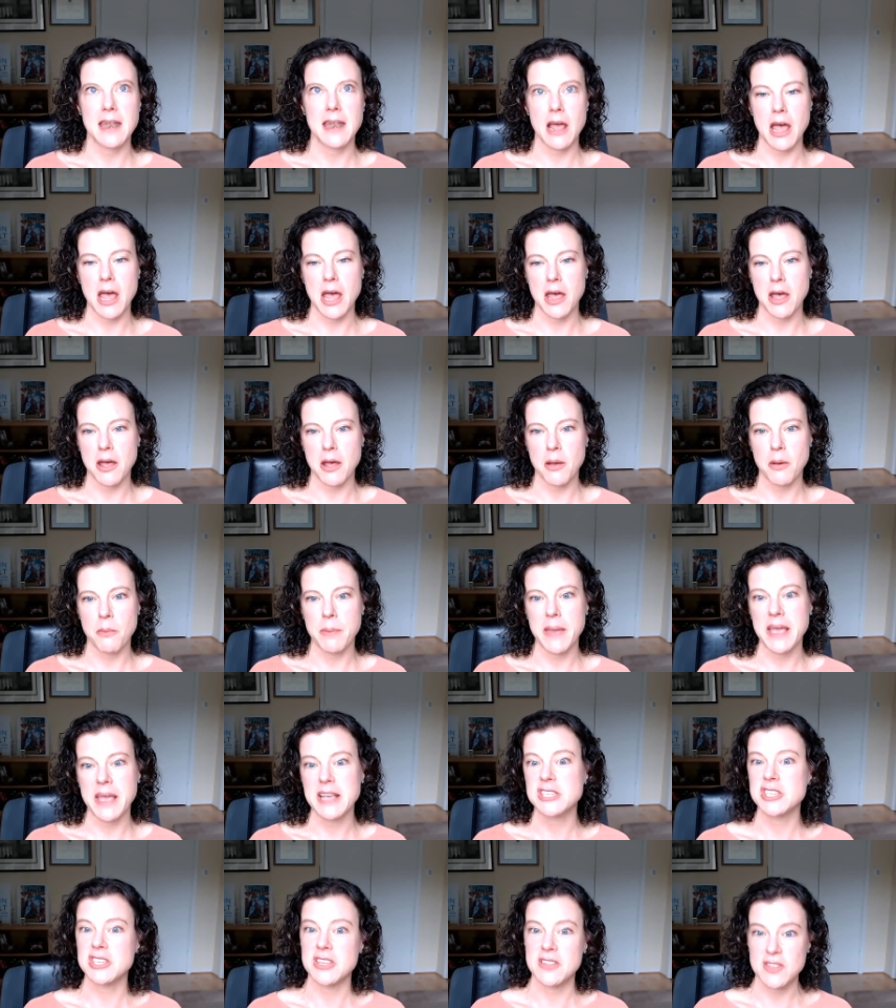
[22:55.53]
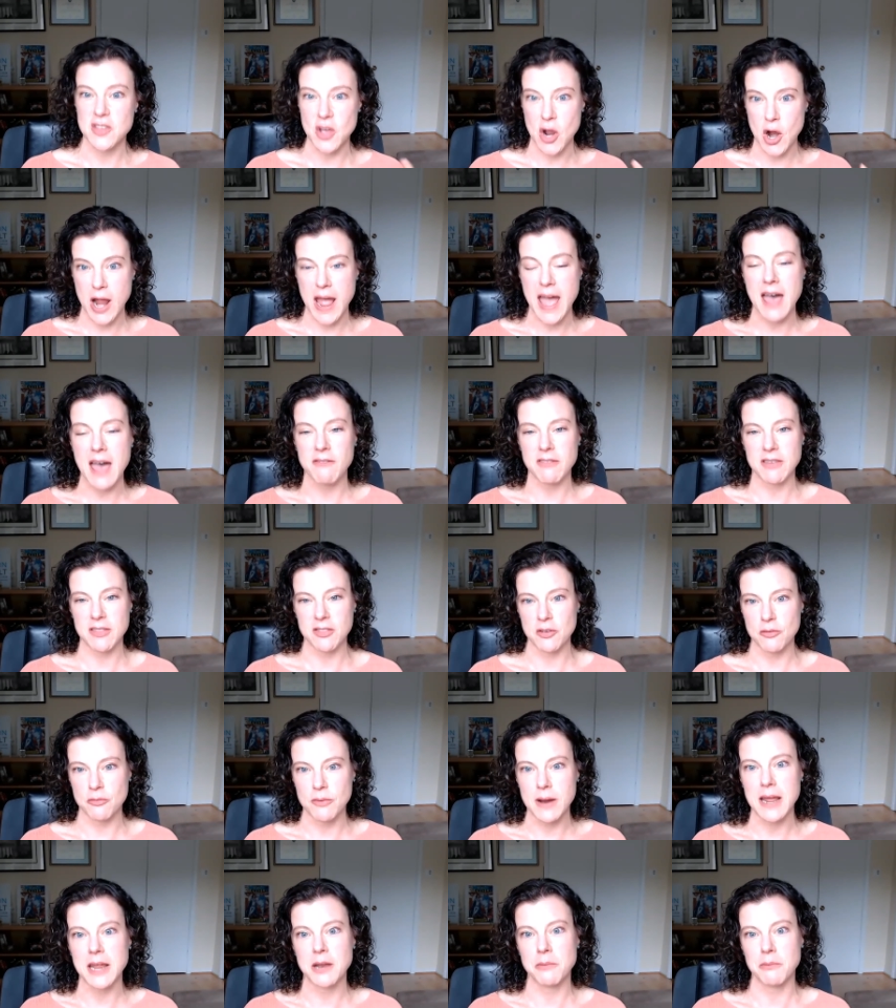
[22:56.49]
uh, patients are having the
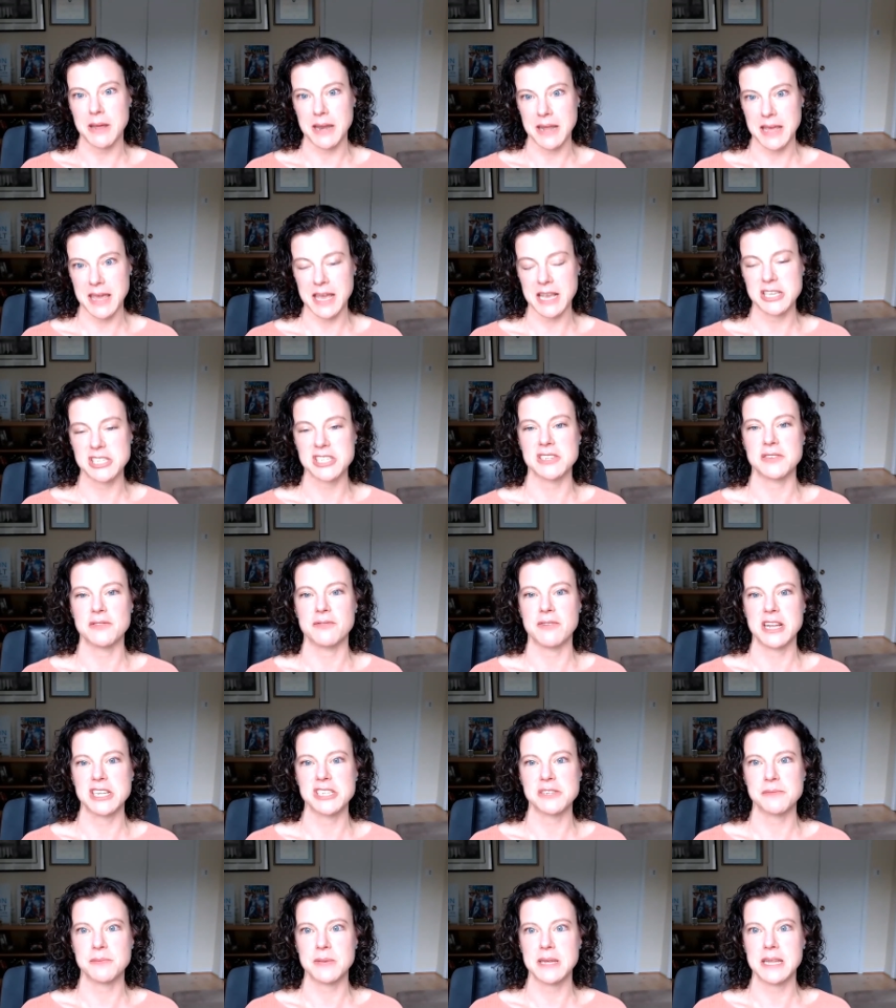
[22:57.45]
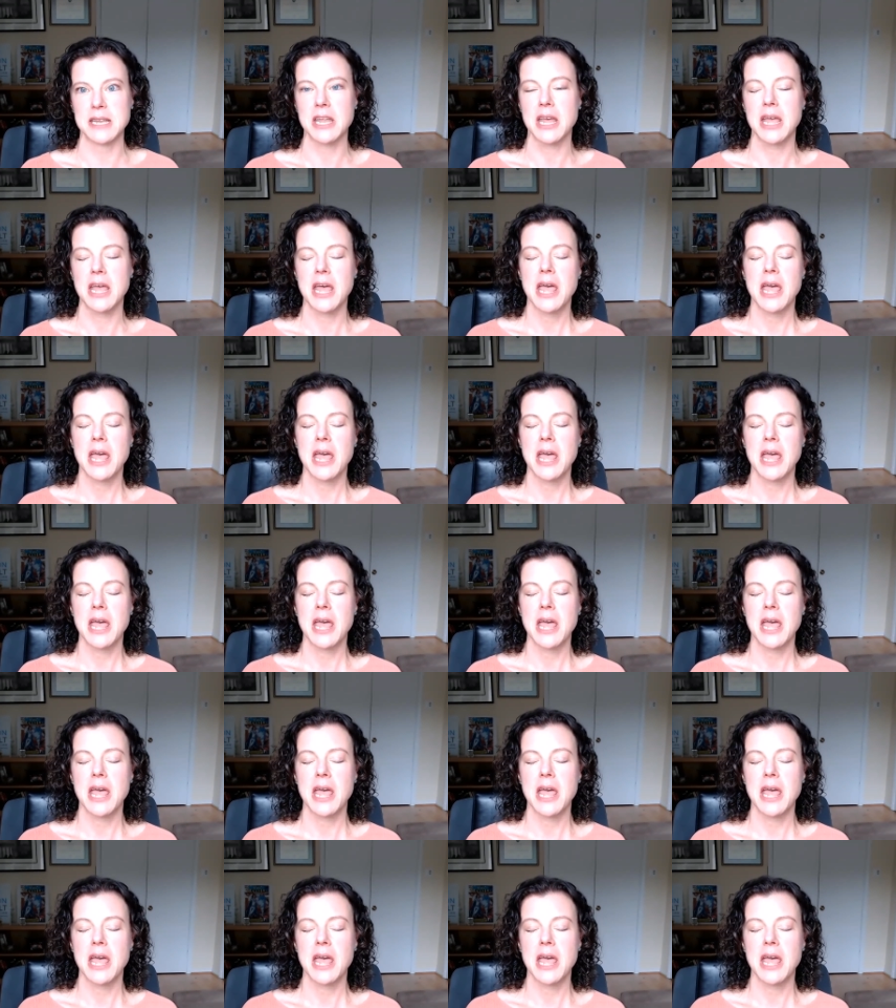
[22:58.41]
right medication regimen